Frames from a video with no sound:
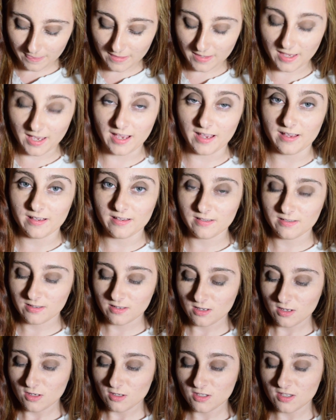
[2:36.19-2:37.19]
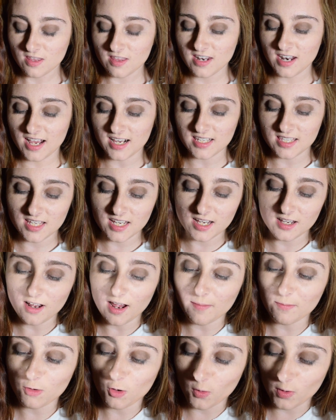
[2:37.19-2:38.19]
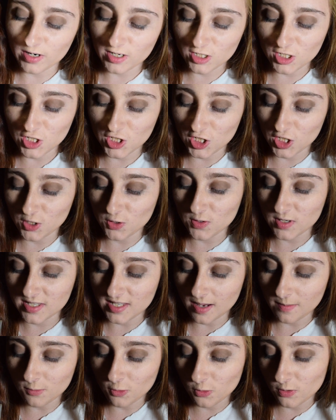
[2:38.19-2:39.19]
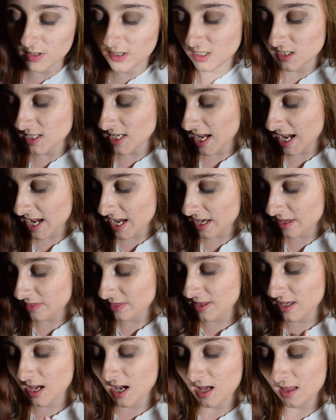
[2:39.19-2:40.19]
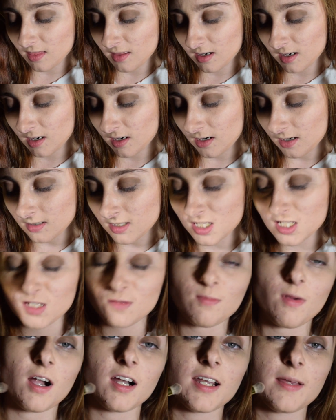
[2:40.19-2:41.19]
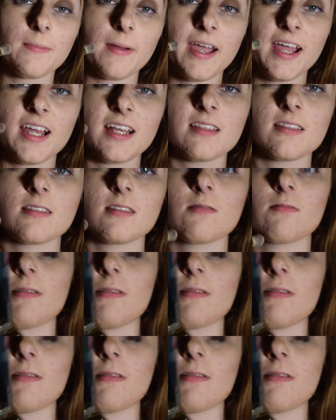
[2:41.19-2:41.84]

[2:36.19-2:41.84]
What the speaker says: Okay, so the next thing I'm going to do is I'm going to take the color Smarty Pants